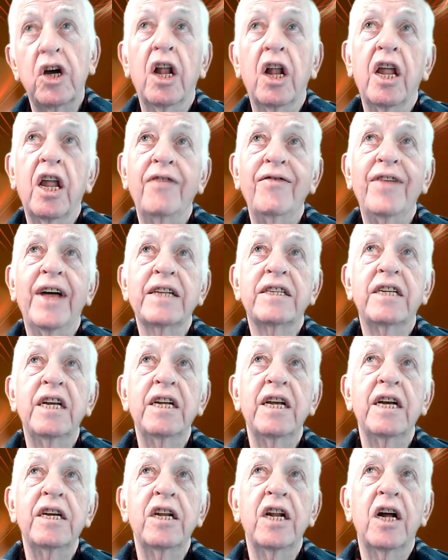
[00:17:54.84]
all on that? Did,
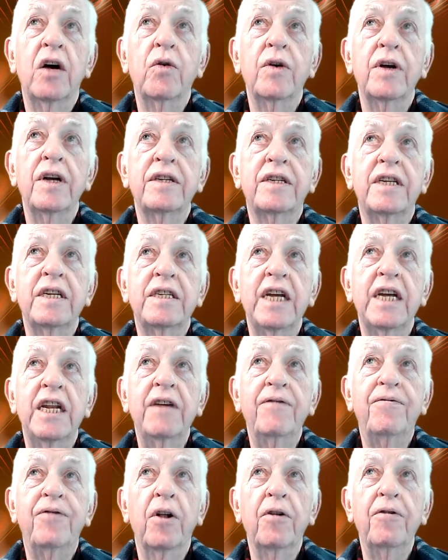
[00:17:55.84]
you know, did He
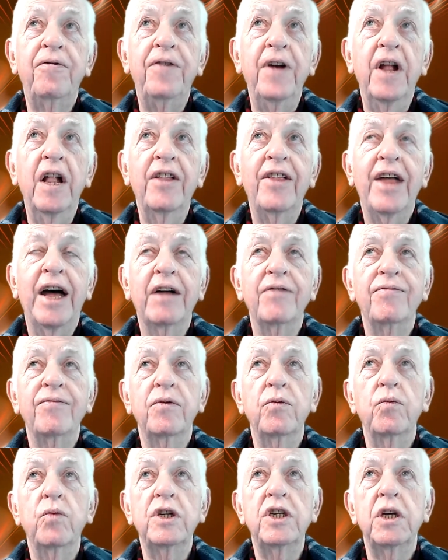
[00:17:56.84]
fulfil that
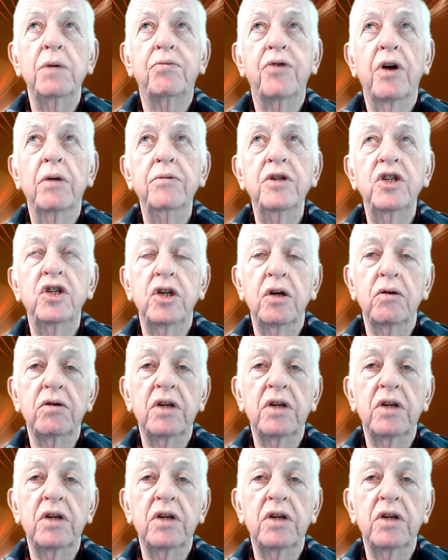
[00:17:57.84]
which He promised you?